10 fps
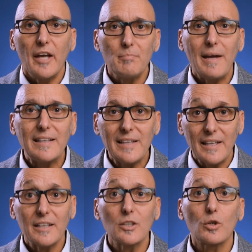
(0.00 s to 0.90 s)
and made
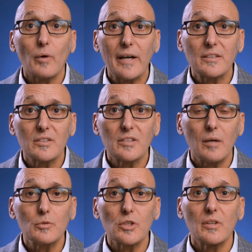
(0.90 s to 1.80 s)
the incorrect
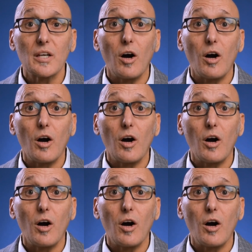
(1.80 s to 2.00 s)
assumption that